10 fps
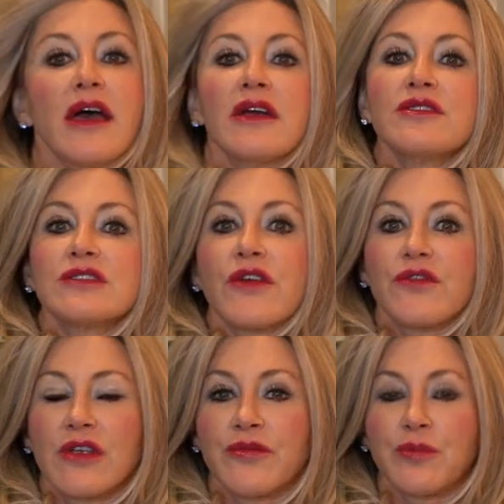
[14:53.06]
And
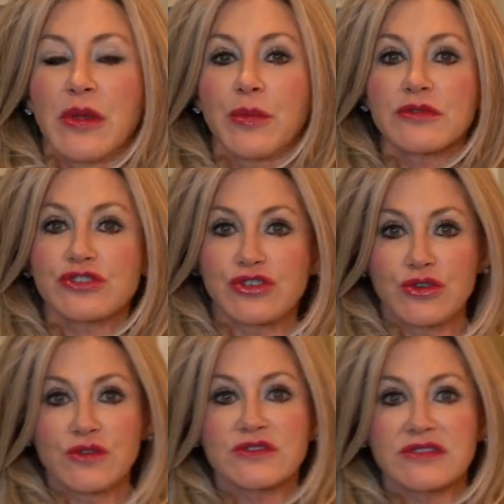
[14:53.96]
if people
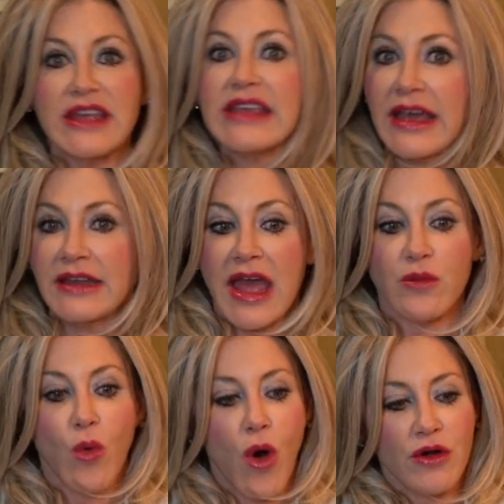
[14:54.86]
choose, they can
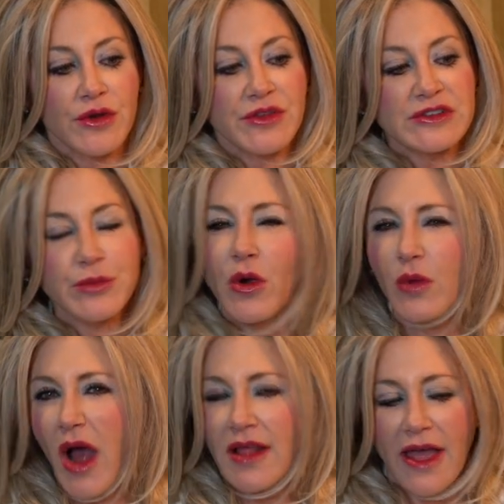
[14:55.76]
add water at this
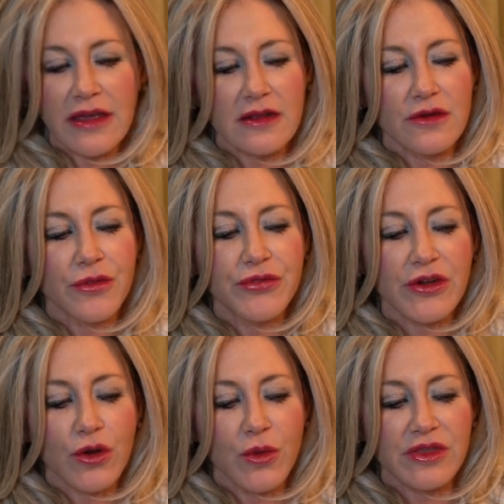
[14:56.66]
point. I like it a little
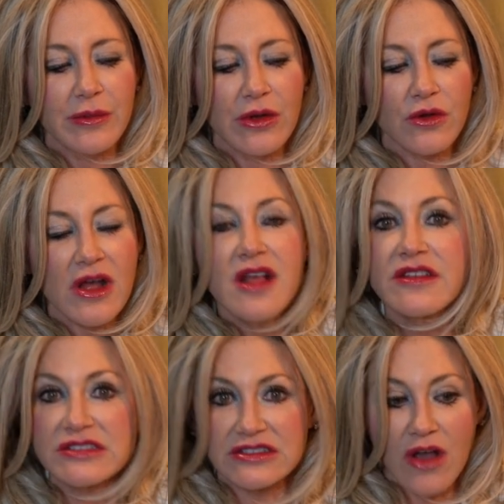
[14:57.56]
thicker with the milk.
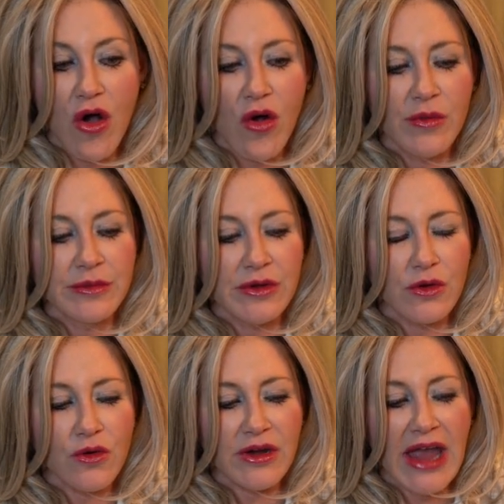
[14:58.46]
This is almond
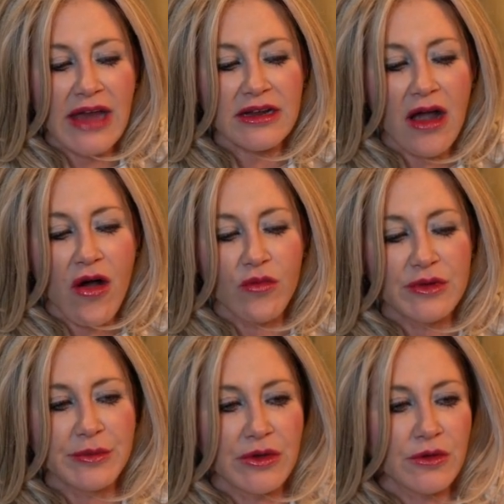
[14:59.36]
milk, organic
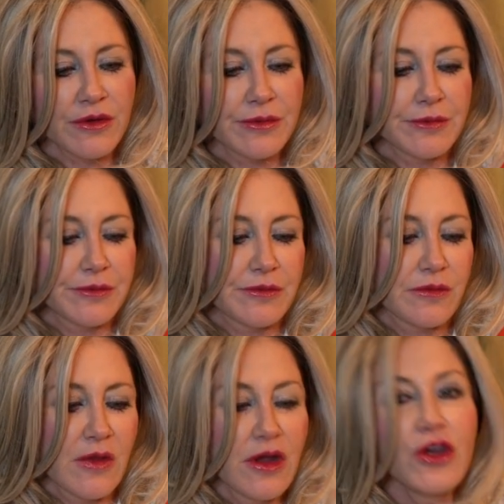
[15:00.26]
almond milk.
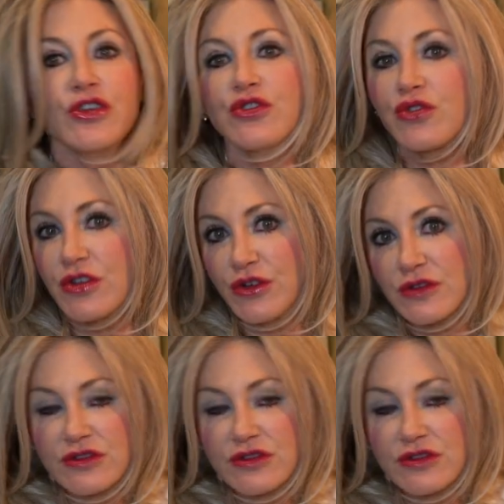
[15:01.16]
You could use